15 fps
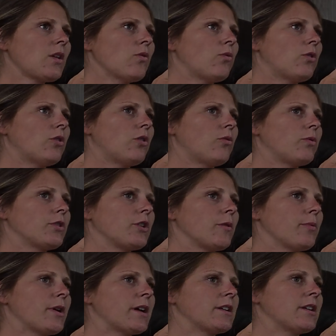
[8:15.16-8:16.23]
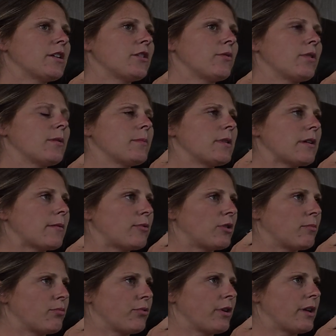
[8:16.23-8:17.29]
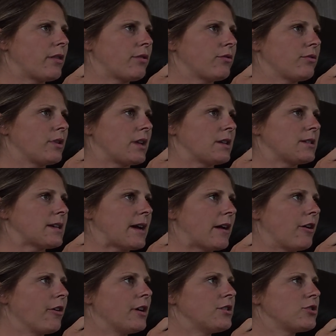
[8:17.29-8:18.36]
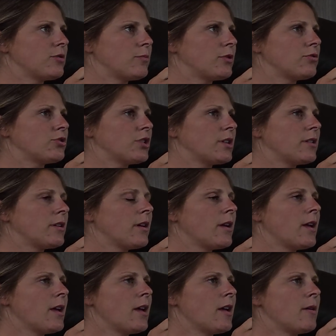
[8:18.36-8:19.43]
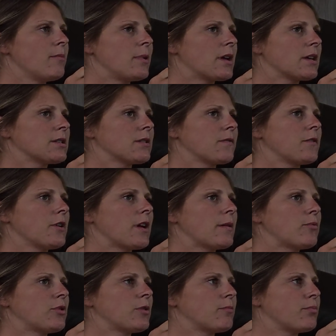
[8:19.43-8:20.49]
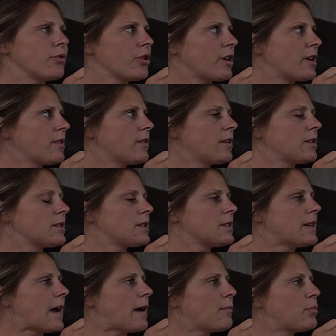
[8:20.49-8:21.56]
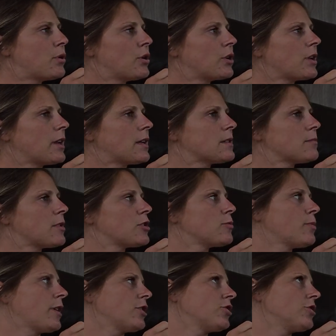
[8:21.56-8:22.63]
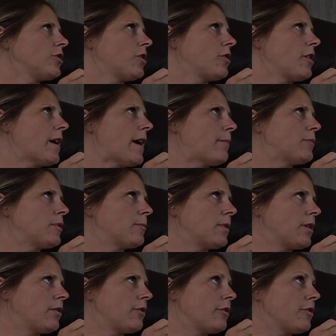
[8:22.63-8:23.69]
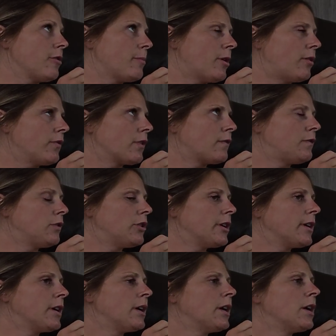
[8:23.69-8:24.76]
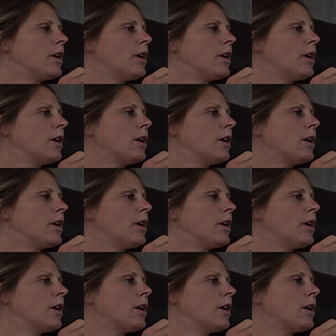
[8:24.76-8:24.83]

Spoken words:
Well, when you're pregnant, you want to be able to breathe through the entire range of motion, because if you're able to breathe, then it's not putting as much pressure on your abdomen or your pelvic floor,